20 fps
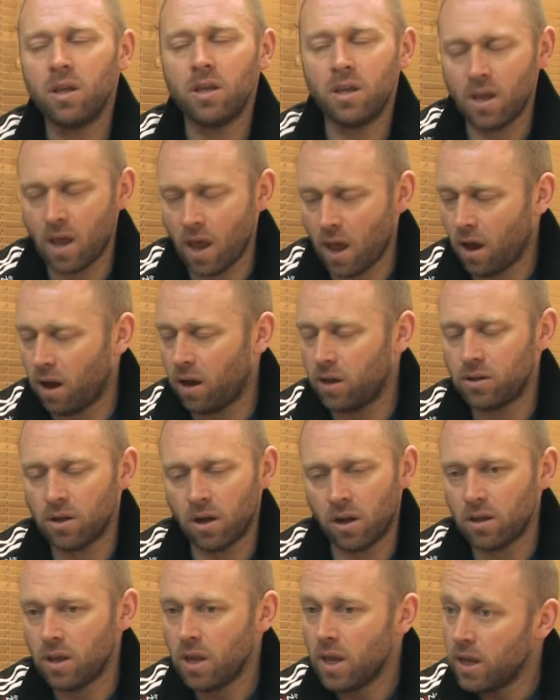Yeah,
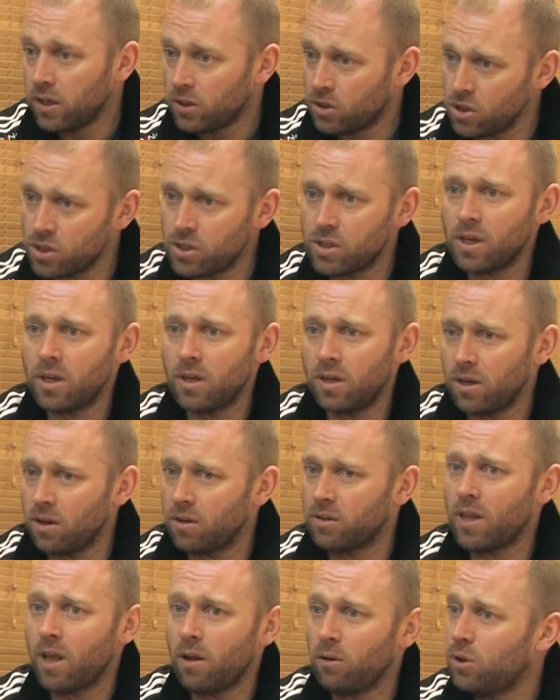
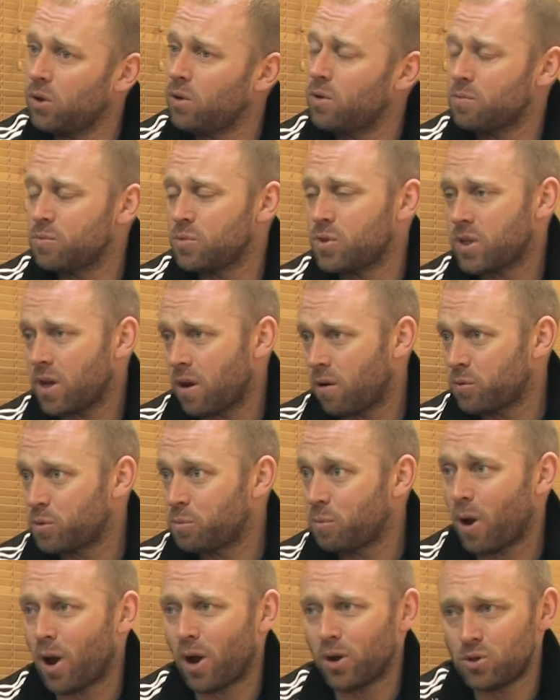they'll do it themselves,
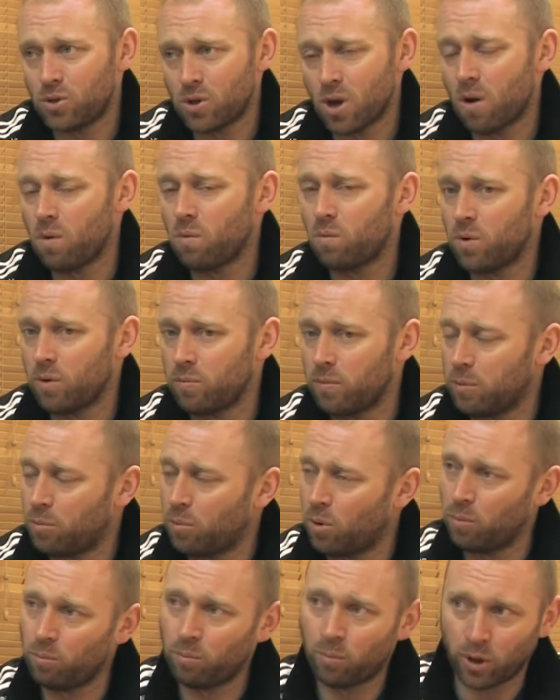but I don't want to be
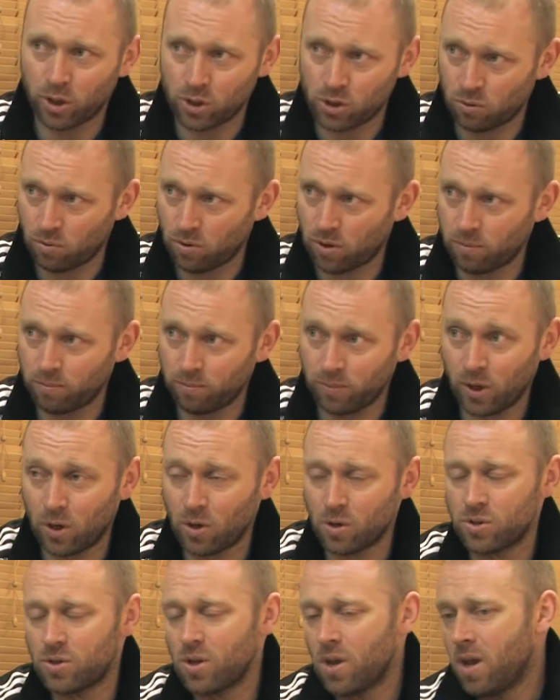putting pressure on them. Okay.
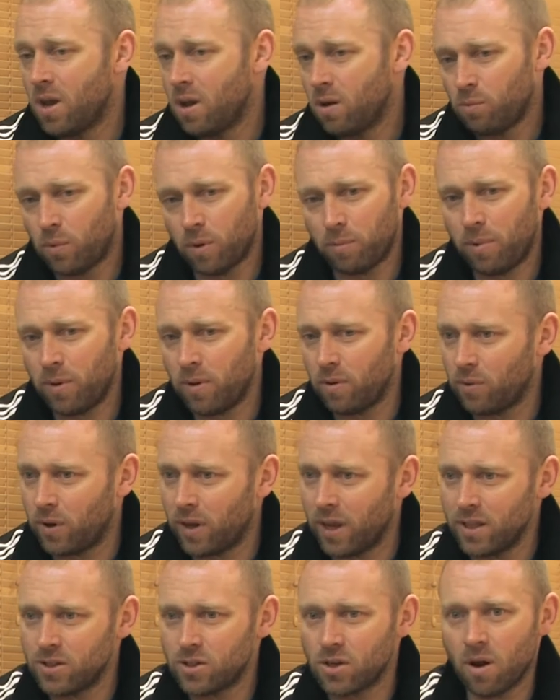Because with
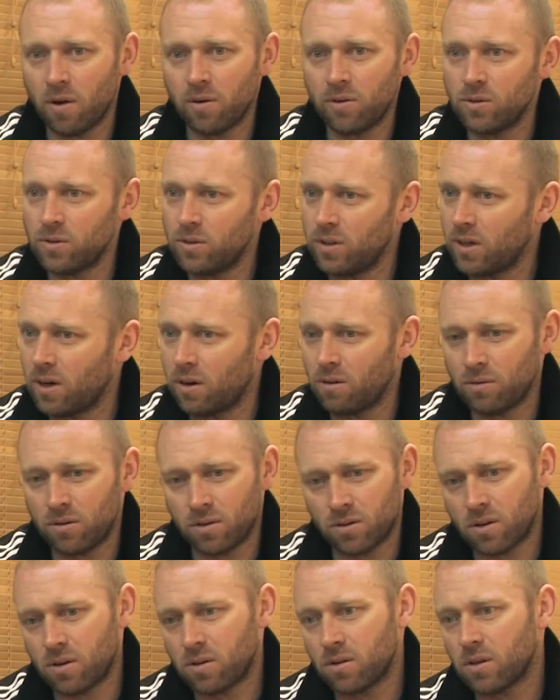kids going and, you know,
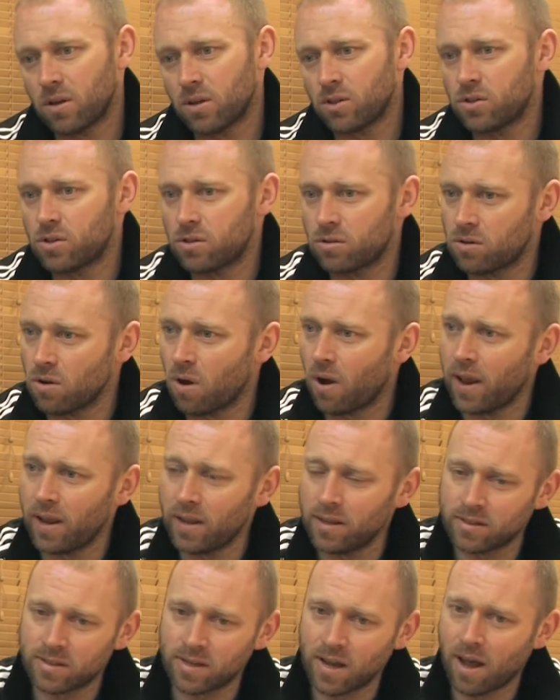
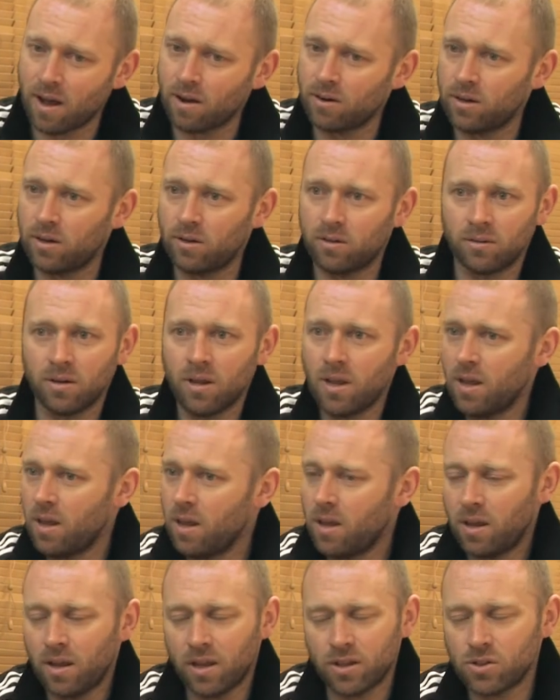dieting down, and
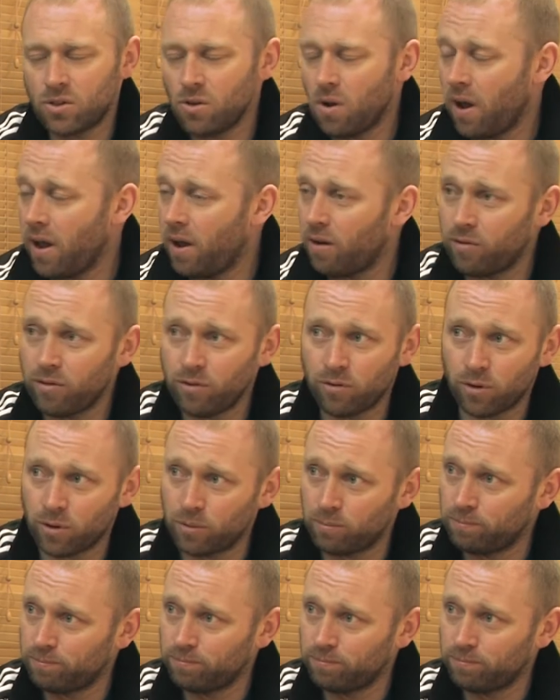it's not healthy for them.